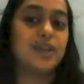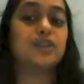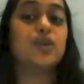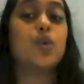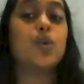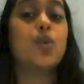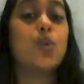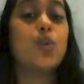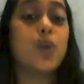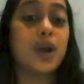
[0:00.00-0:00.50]

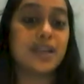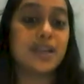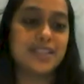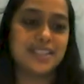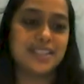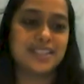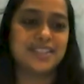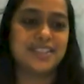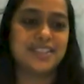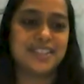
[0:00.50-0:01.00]
So, what
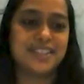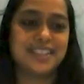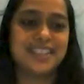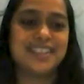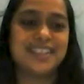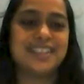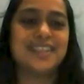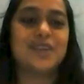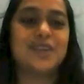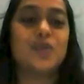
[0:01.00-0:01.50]
is it?
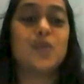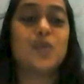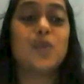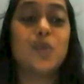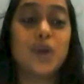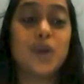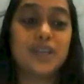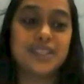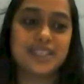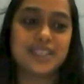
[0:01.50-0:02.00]

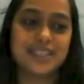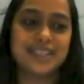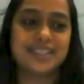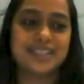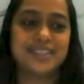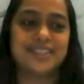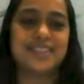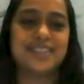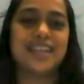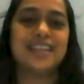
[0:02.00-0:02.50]
What
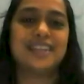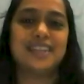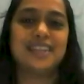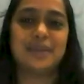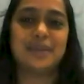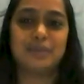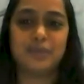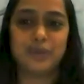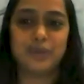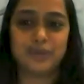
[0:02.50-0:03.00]
is that
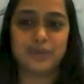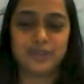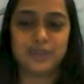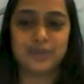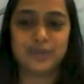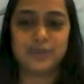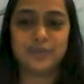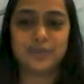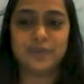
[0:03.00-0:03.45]
temperature?